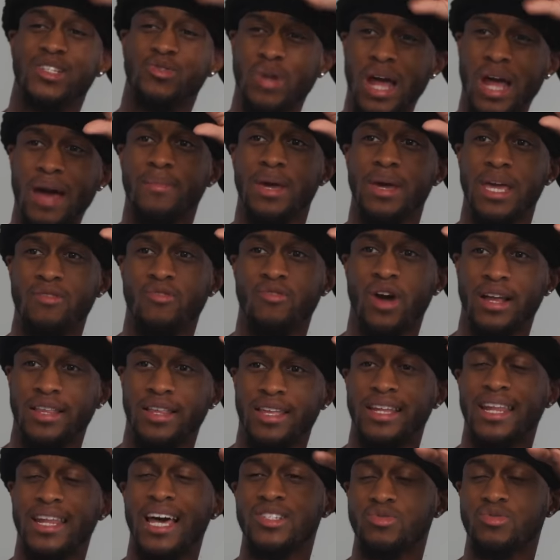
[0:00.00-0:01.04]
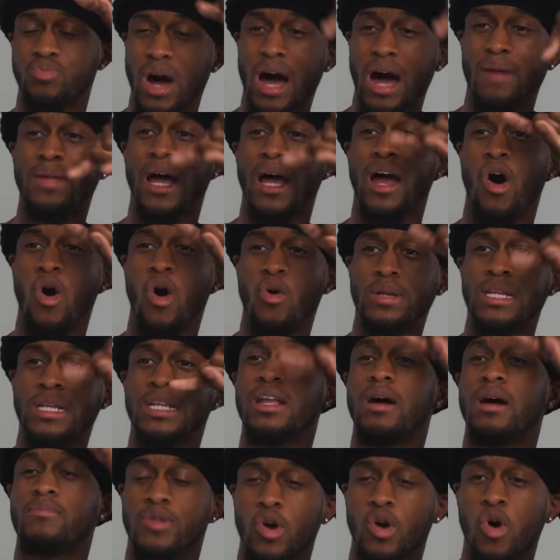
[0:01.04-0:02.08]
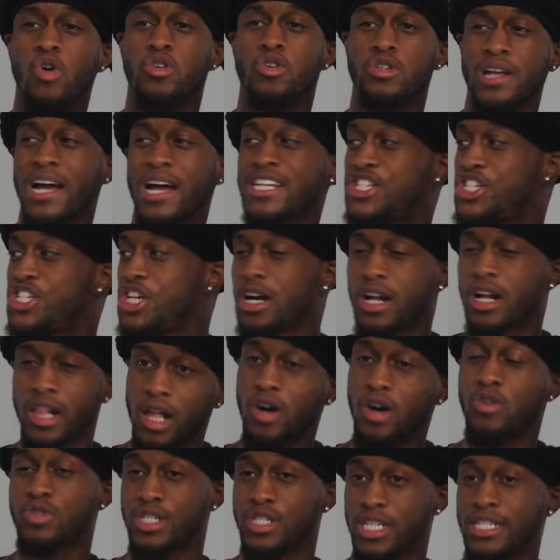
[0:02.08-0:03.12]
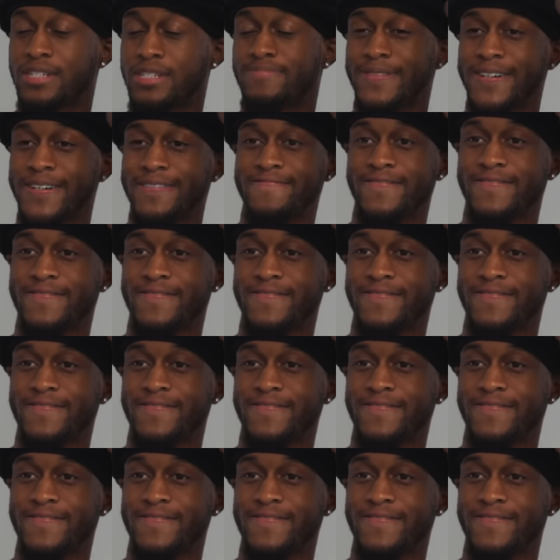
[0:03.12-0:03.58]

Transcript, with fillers: what I mean right there. That's why I'm not opening up doors, and I should close this one.